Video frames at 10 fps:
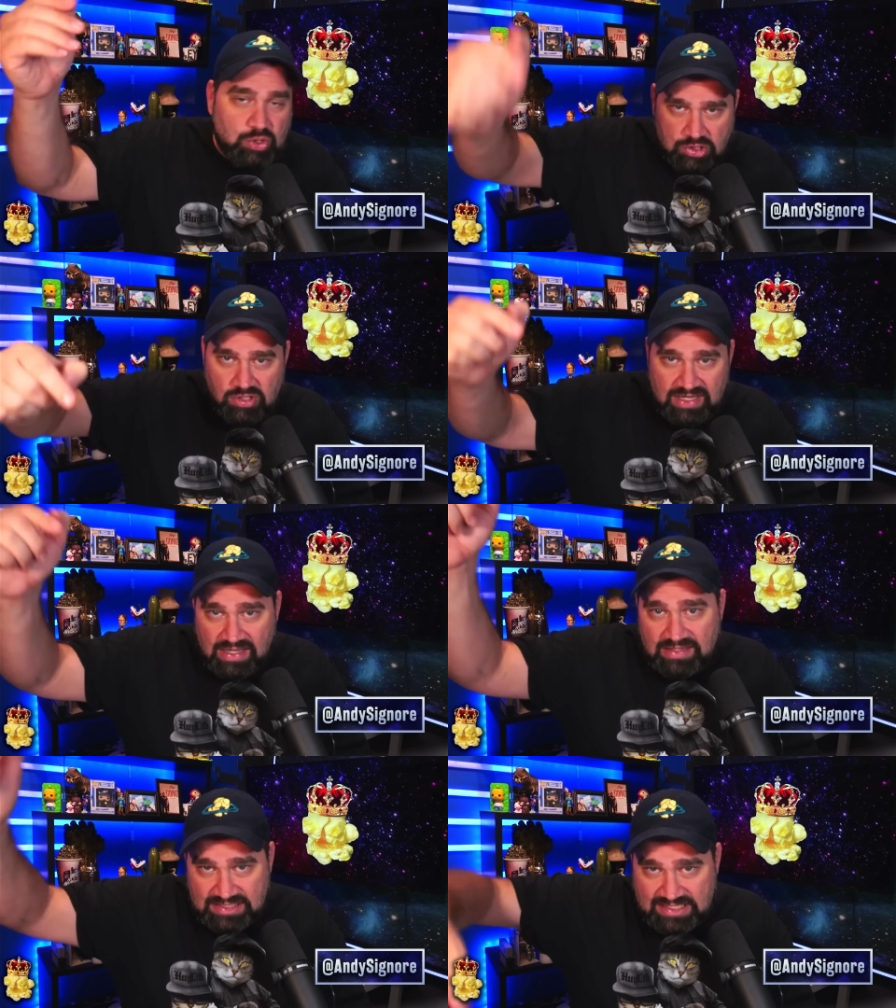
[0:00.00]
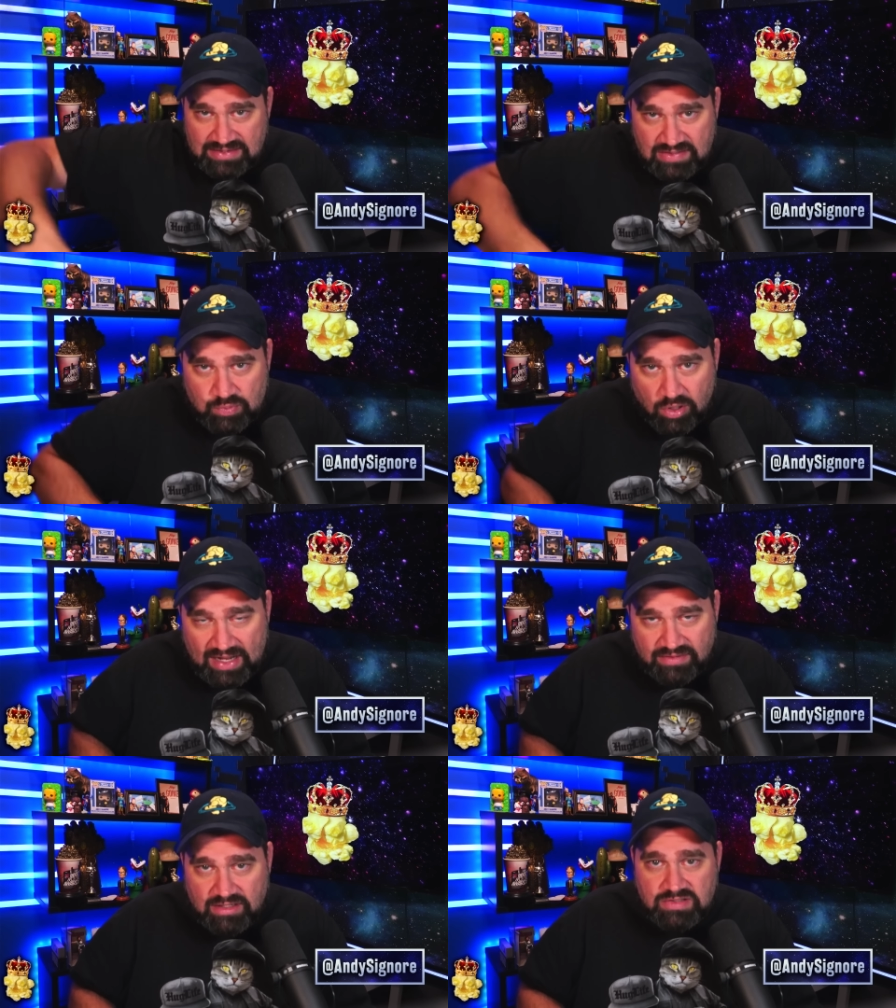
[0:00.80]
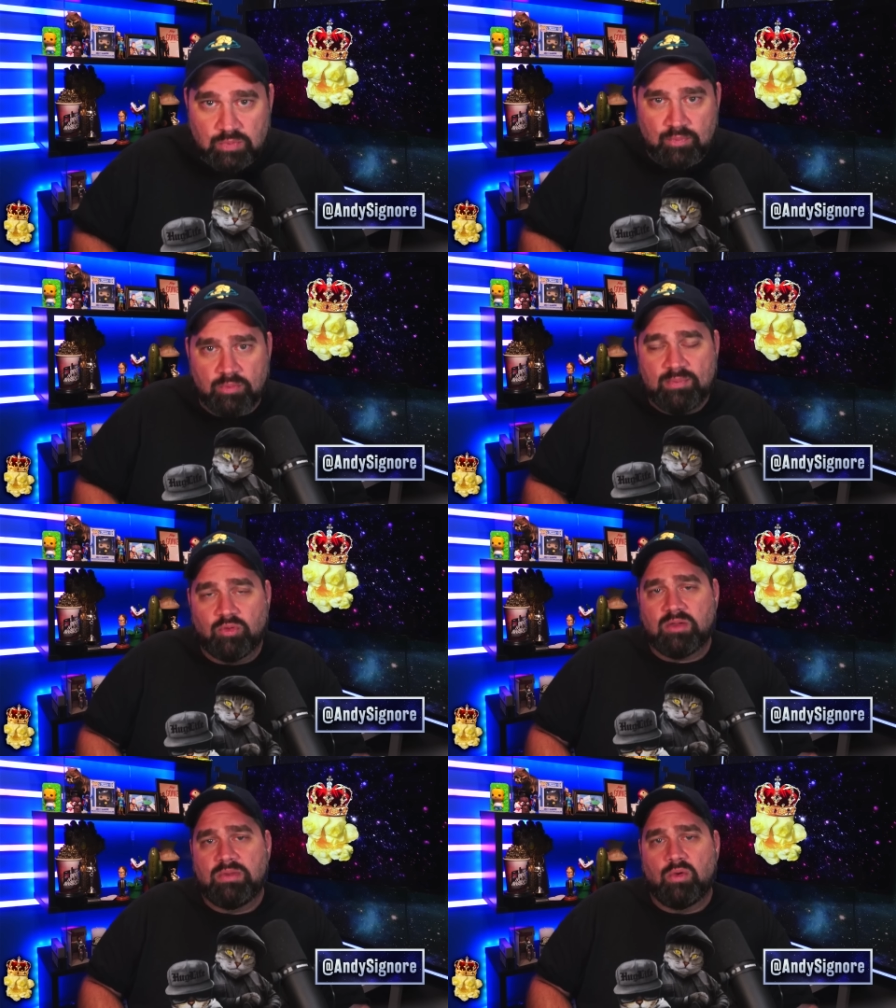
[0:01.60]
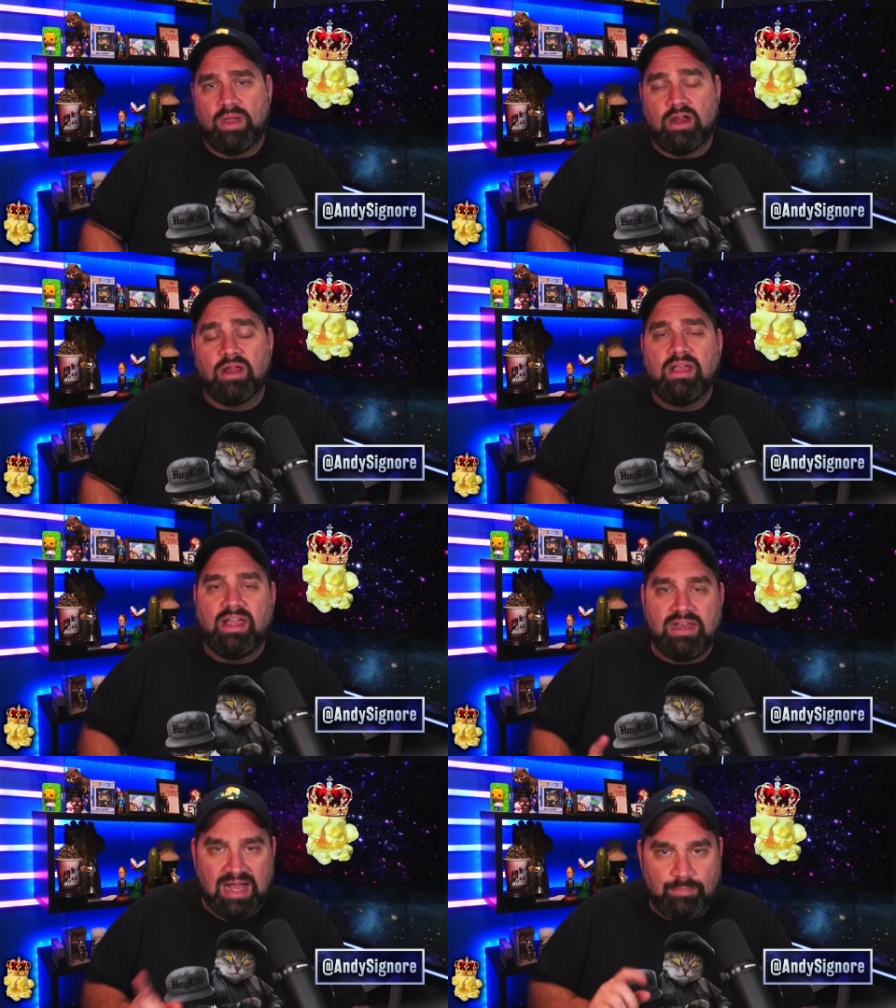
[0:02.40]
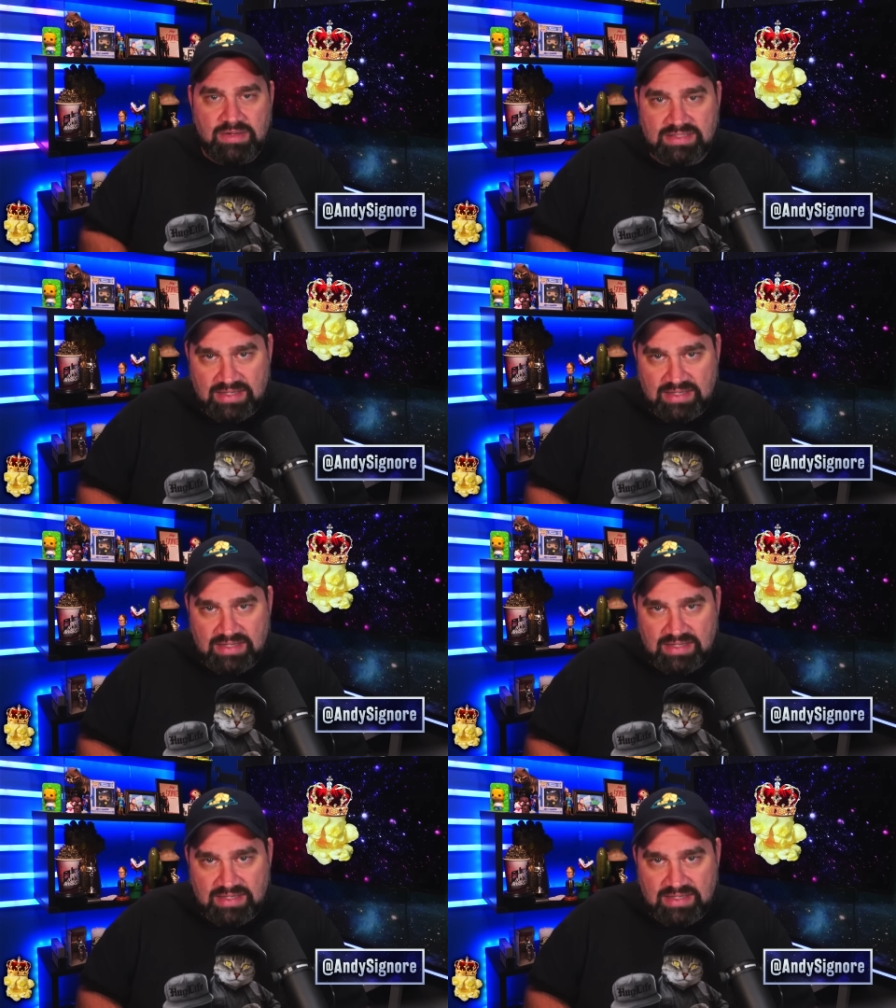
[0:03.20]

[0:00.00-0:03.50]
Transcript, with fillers: Do you agree? Let's get this word out there so more people can be aware and not be